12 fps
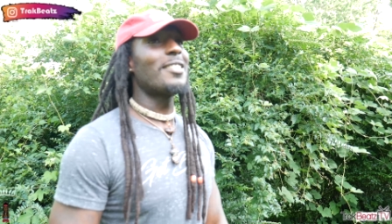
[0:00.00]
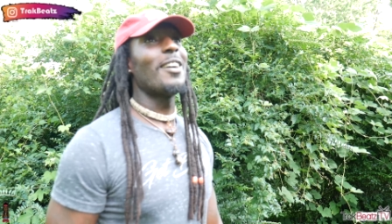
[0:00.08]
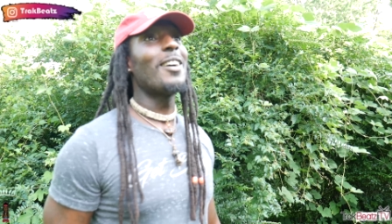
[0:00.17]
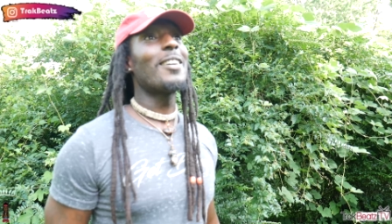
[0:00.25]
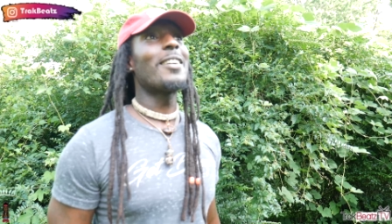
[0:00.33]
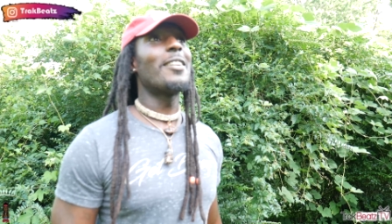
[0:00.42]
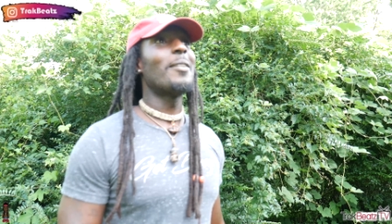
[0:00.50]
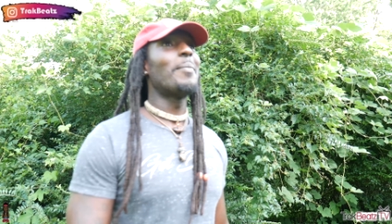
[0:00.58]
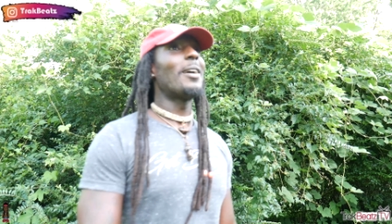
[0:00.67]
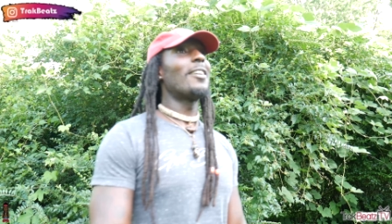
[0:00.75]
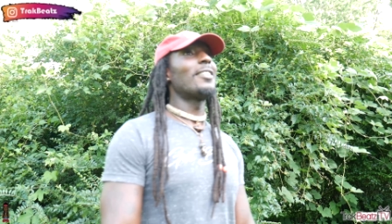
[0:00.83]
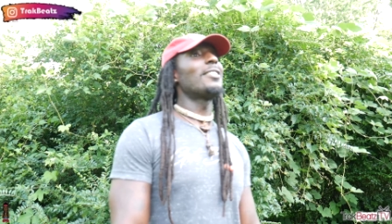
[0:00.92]
talking
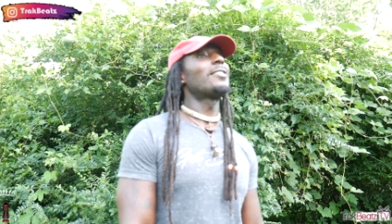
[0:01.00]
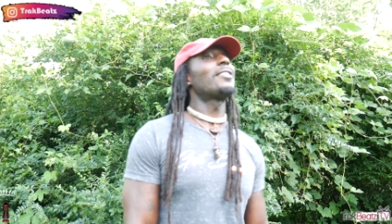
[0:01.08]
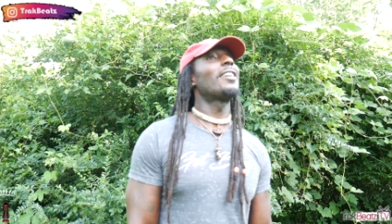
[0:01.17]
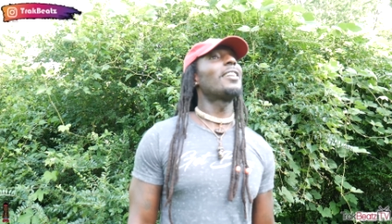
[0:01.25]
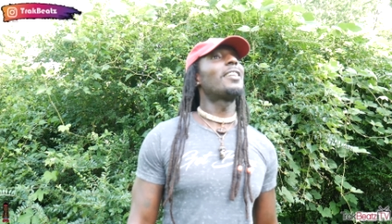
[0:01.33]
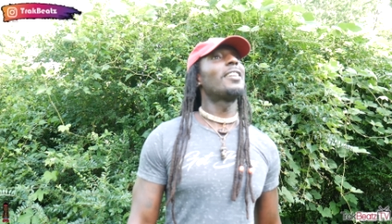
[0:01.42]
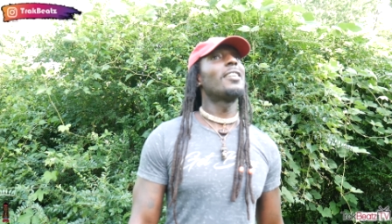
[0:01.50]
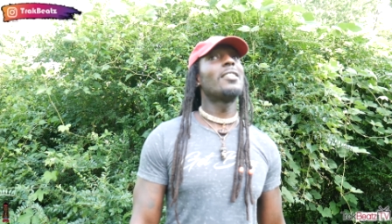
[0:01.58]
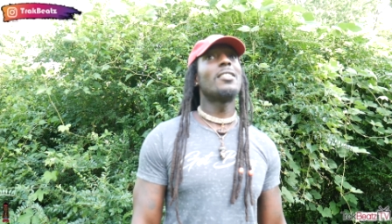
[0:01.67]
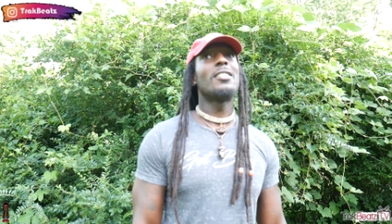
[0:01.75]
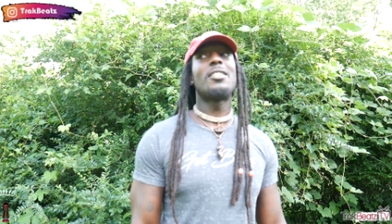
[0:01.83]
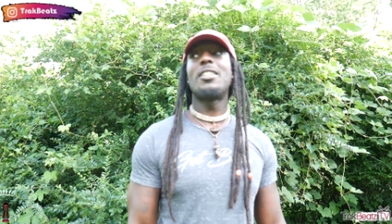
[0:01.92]
about. It's like
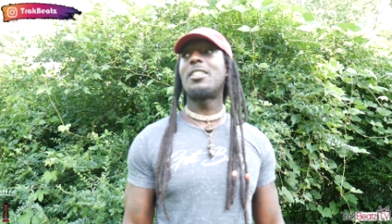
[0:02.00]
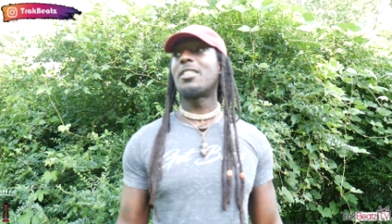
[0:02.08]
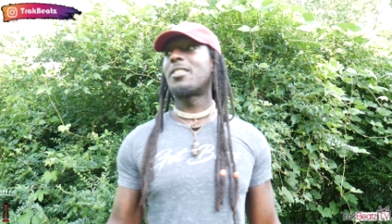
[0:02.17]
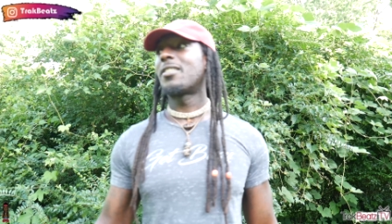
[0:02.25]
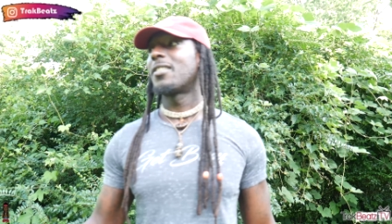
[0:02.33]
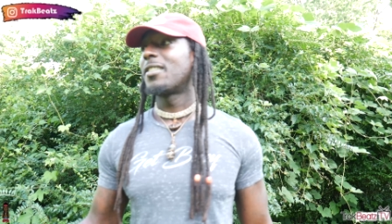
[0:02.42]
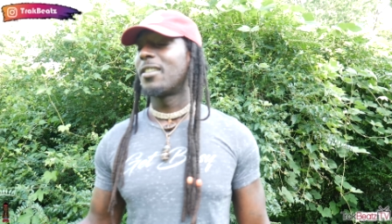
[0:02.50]
she just